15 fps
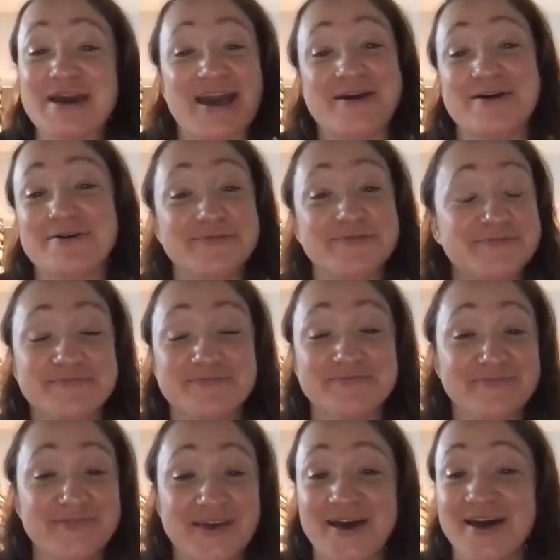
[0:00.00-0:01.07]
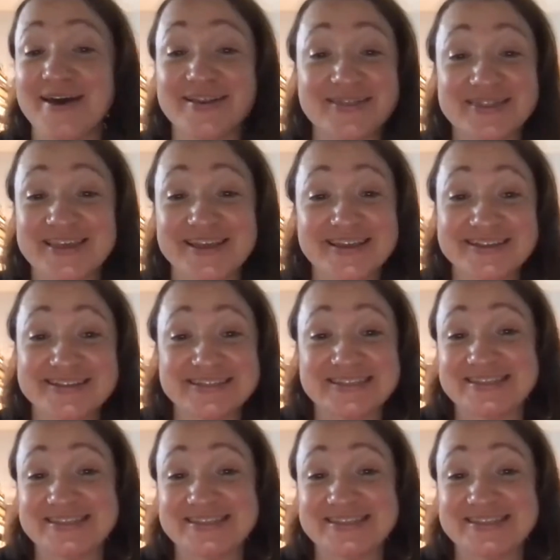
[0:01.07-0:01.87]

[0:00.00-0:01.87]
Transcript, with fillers: how hard things